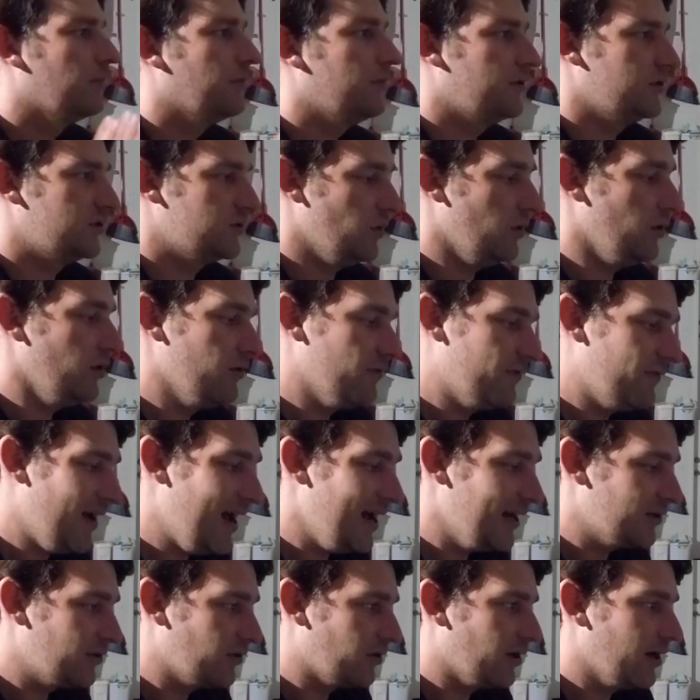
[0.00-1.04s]
The Tuono
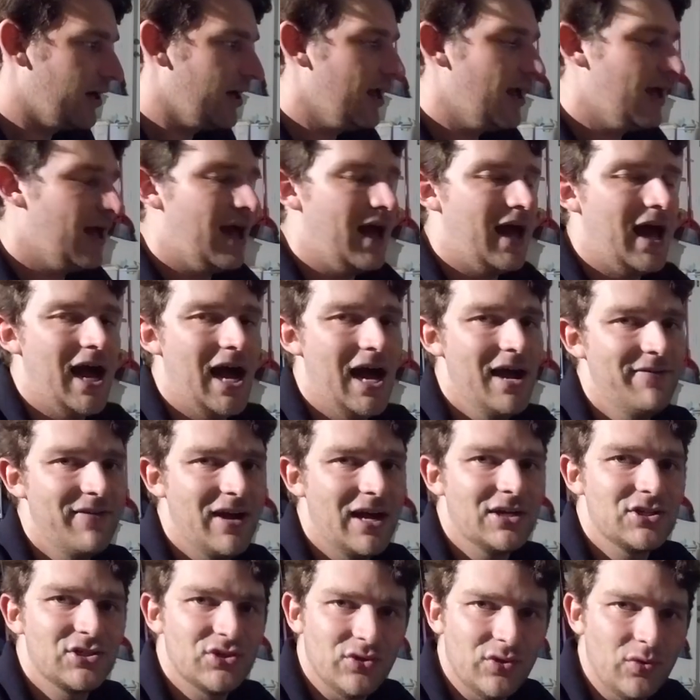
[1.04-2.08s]
factory, I've
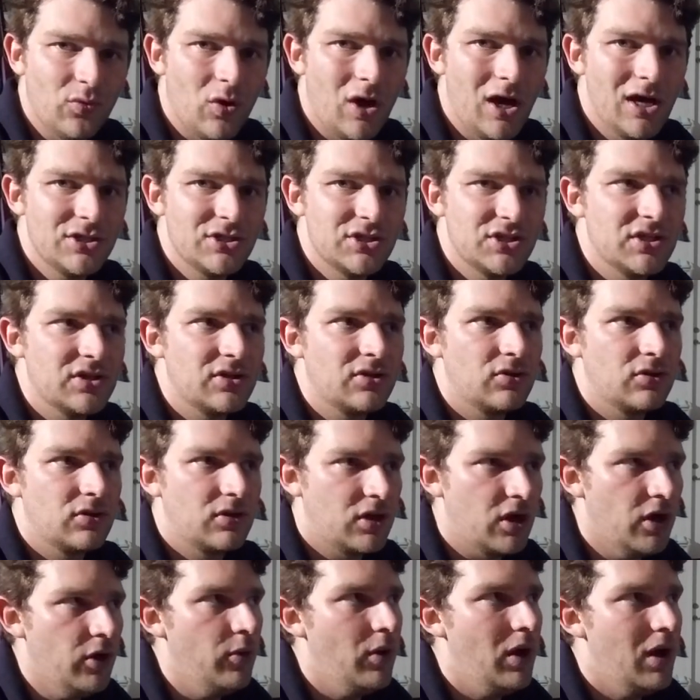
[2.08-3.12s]
actually watched
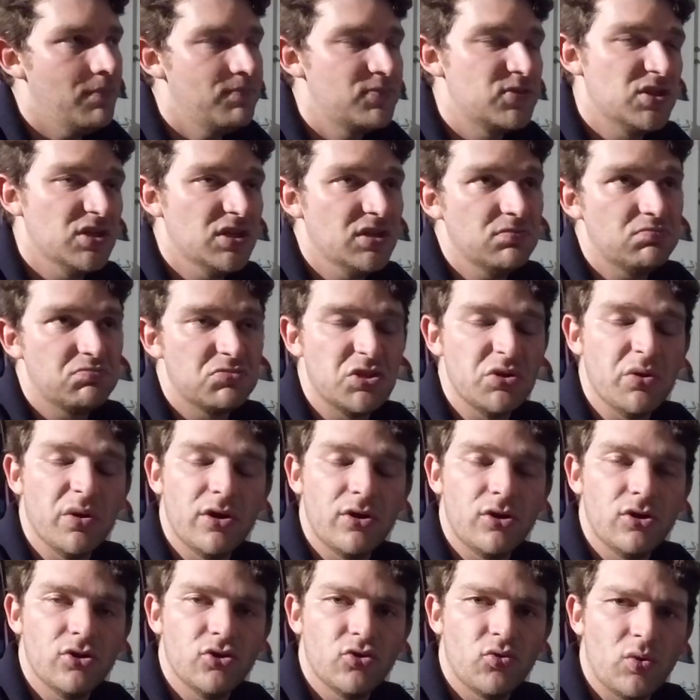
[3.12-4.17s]
go up to
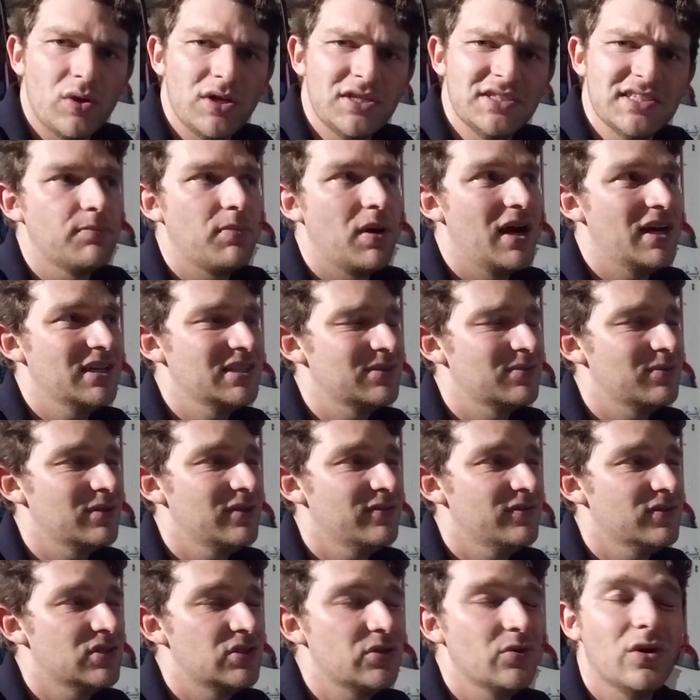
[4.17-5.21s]
226, possibly
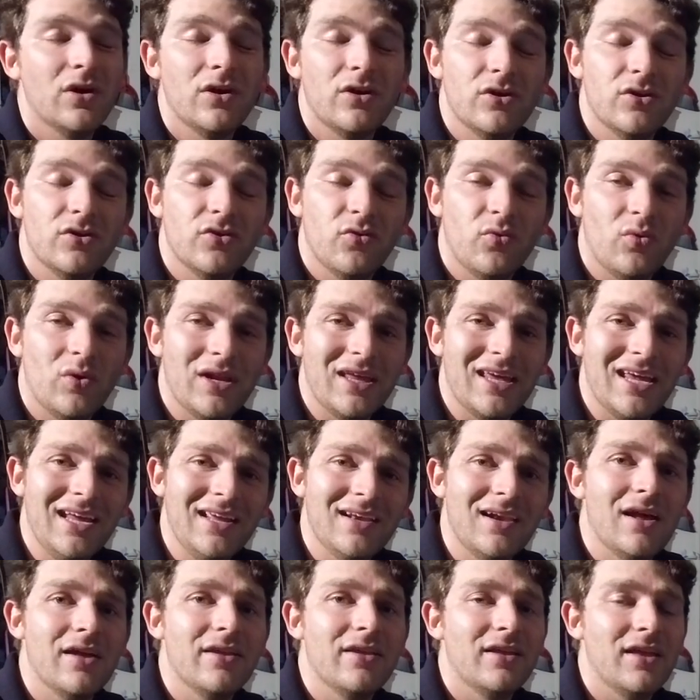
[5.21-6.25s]
even 228
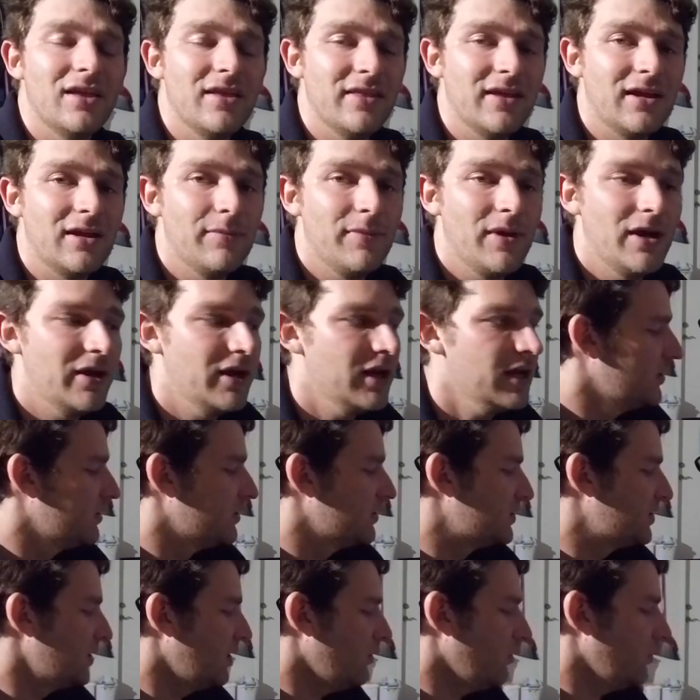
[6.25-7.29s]
now that I think about it.
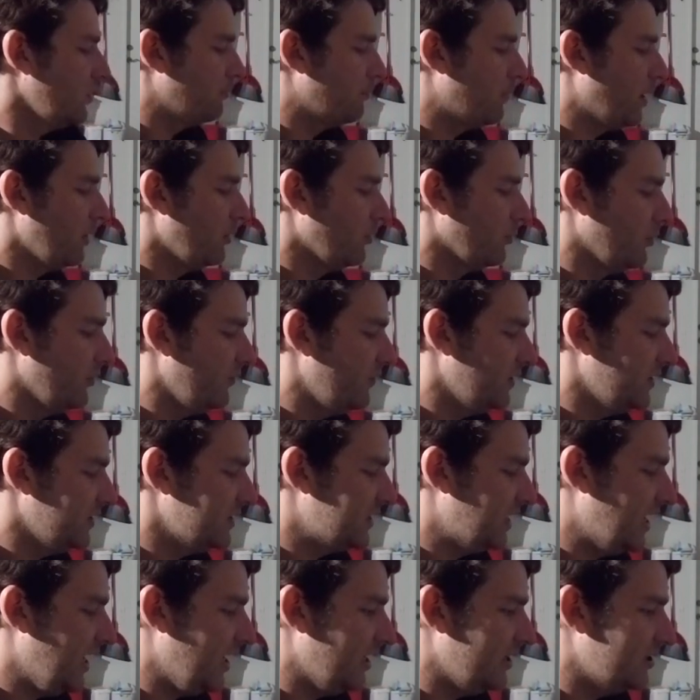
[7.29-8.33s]
So by removing this
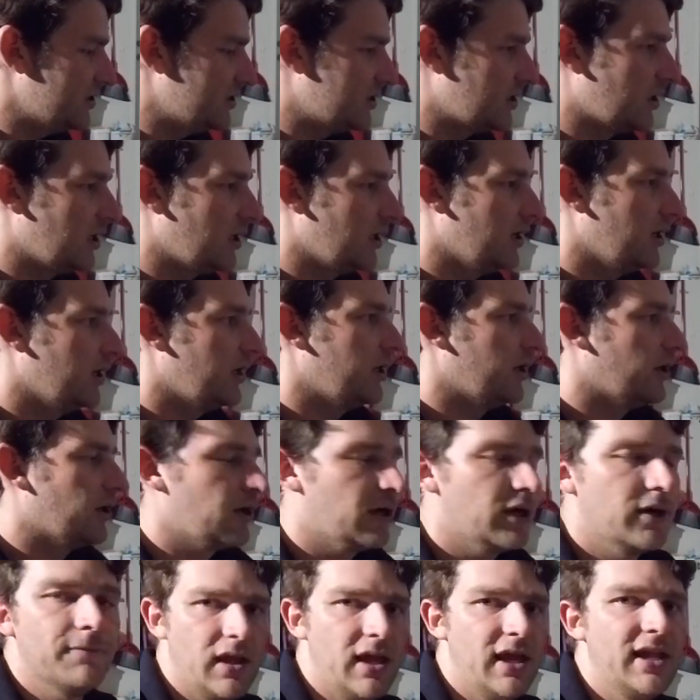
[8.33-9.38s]
canister,
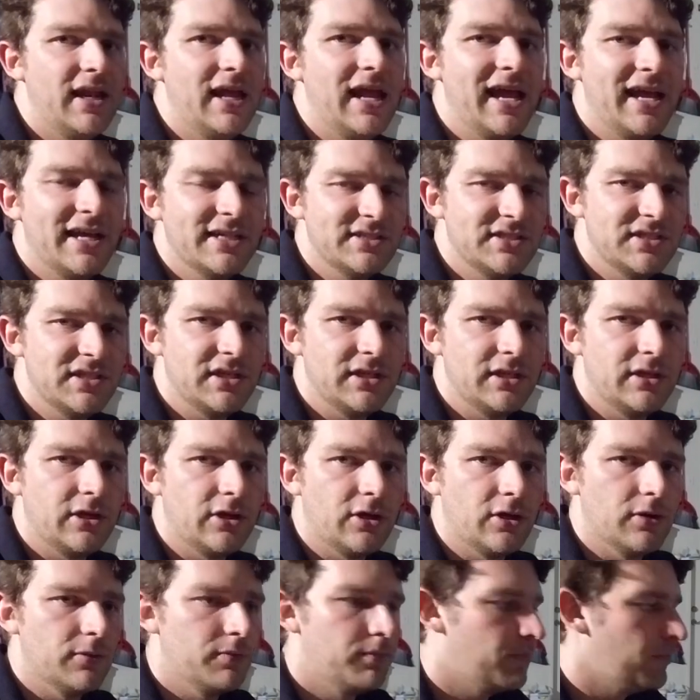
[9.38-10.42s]
you're enhancing
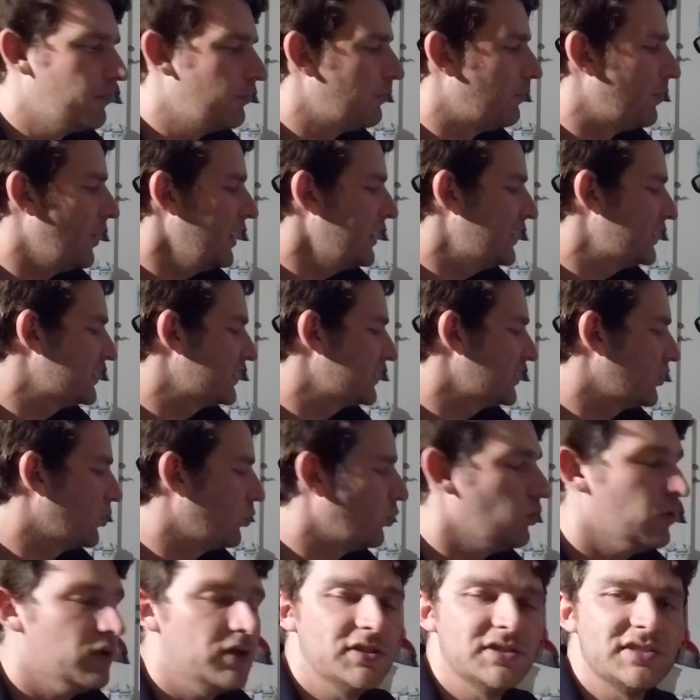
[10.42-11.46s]
your bike's
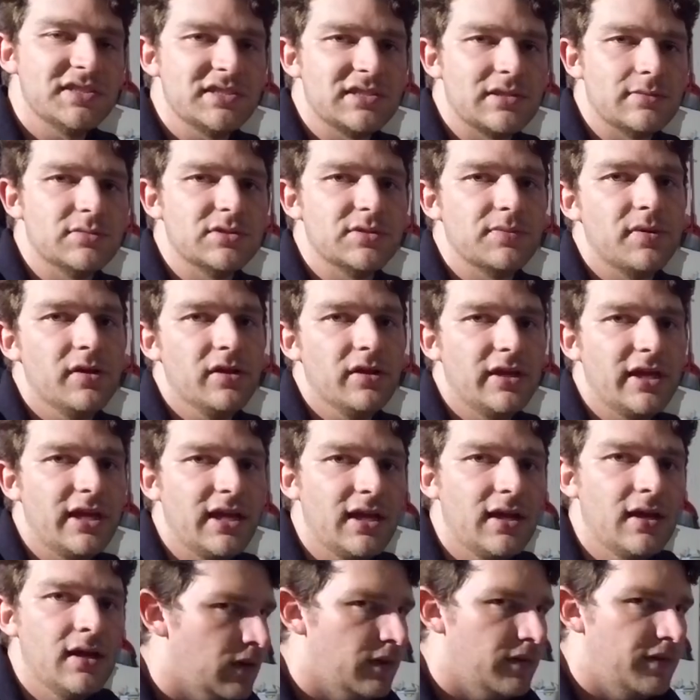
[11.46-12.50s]
cooling system's
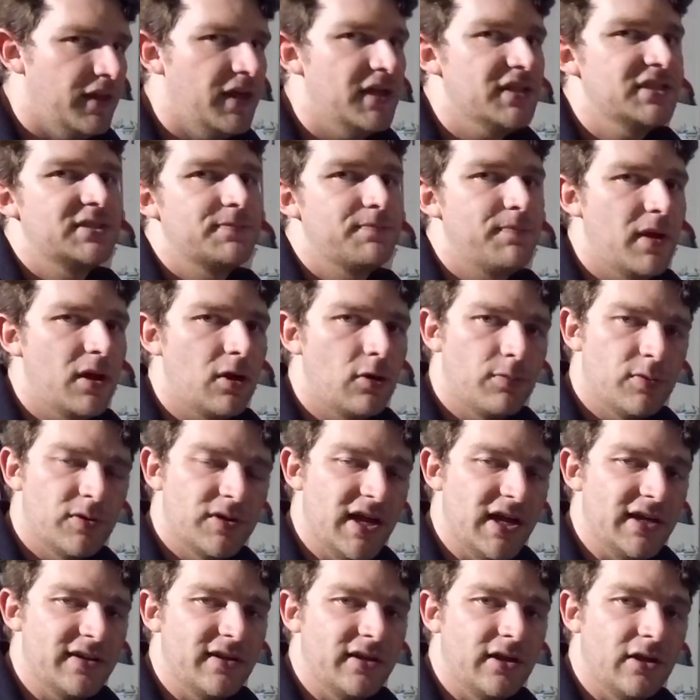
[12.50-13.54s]
ability, thus better
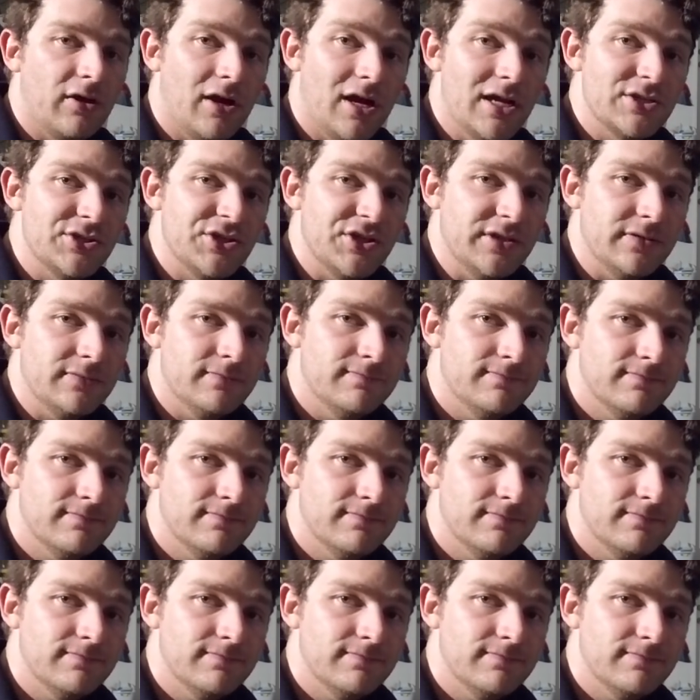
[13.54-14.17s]
protecting your engine.